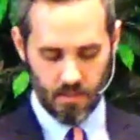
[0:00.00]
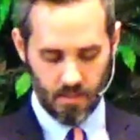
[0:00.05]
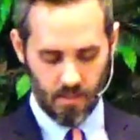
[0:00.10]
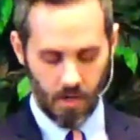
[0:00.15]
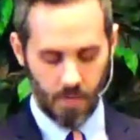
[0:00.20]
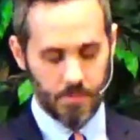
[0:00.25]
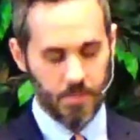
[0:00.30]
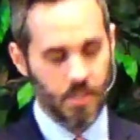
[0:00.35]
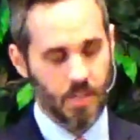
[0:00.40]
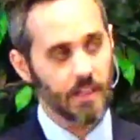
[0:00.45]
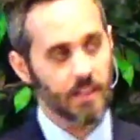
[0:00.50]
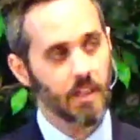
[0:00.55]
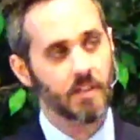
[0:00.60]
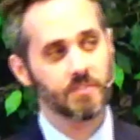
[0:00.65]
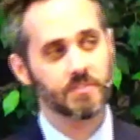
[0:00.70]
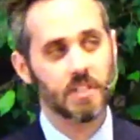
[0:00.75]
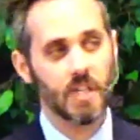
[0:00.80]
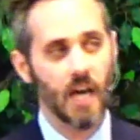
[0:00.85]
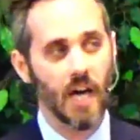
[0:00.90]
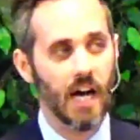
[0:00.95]
or I'm sorry,
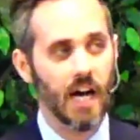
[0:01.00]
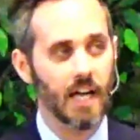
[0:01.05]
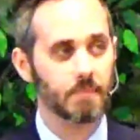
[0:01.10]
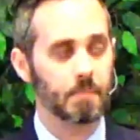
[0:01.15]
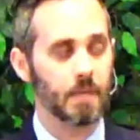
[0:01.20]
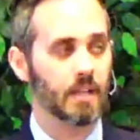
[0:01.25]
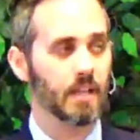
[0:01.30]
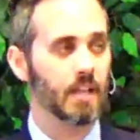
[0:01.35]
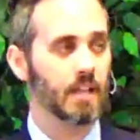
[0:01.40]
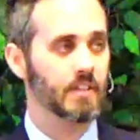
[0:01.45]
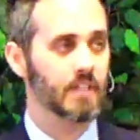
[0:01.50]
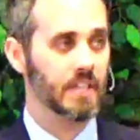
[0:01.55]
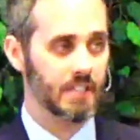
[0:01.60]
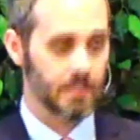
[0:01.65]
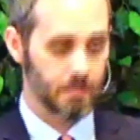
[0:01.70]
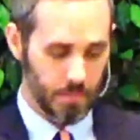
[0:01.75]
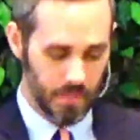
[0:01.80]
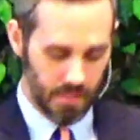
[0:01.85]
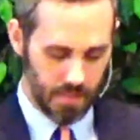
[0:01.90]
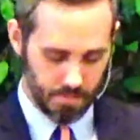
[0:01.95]
love God by loving
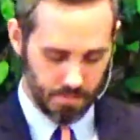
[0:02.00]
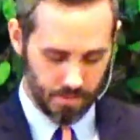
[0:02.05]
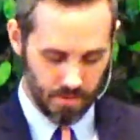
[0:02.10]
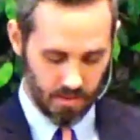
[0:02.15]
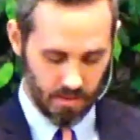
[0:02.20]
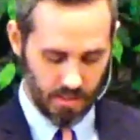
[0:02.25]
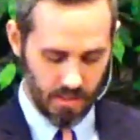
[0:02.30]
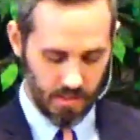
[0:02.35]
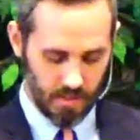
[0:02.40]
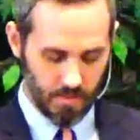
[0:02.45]
His people.